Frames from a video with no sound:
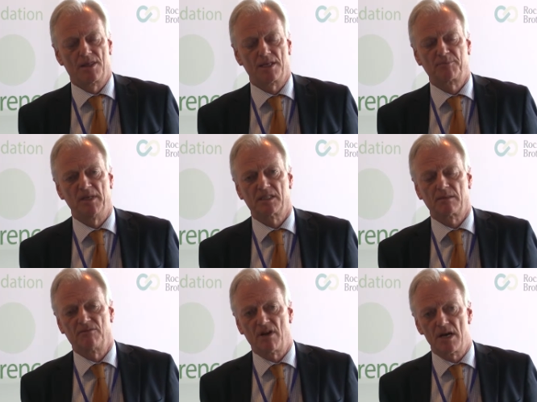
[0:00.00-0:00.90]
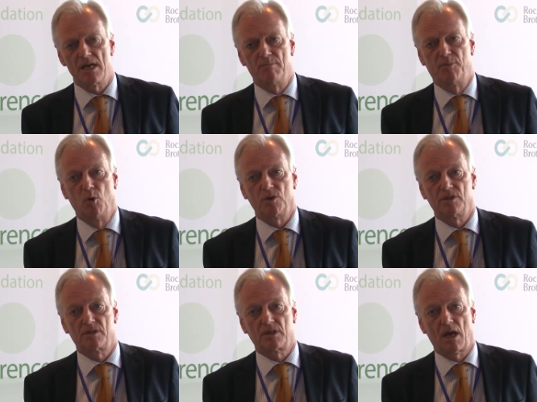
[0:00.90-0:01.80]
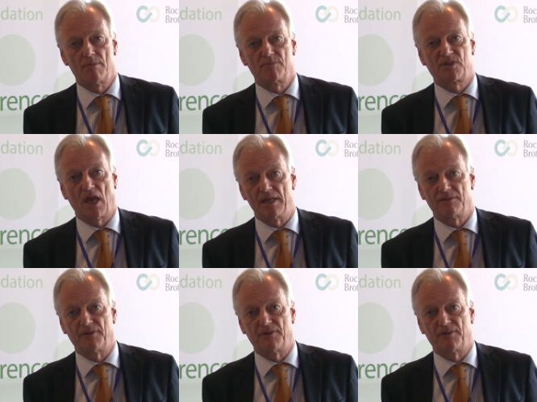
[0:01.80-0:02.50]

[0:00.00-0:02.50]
There's been some very important side